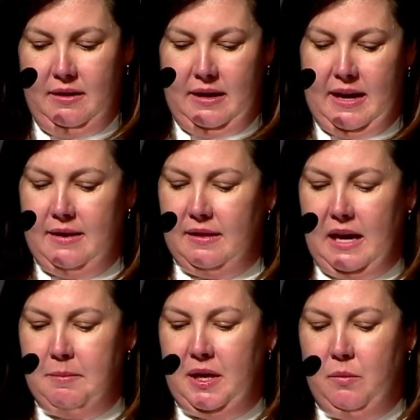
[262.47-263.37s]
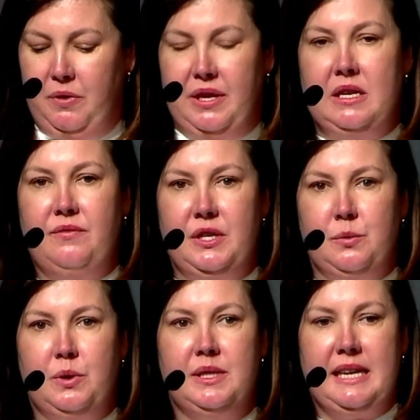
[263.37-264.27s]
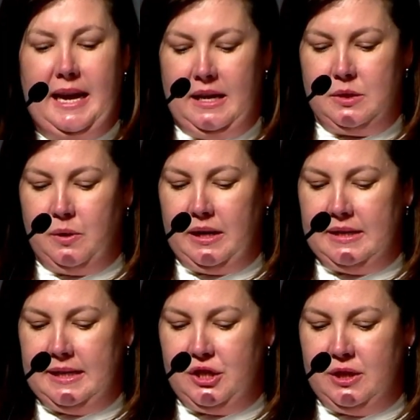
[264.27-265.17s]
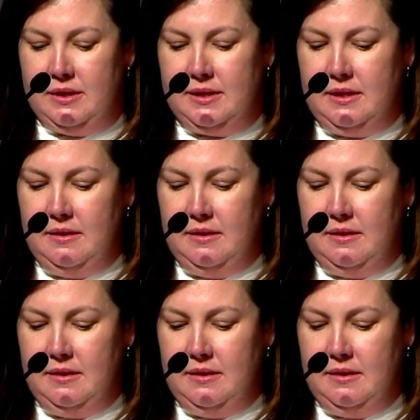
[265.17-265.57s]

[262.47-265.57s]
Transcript: and alignment with individuals and organizations.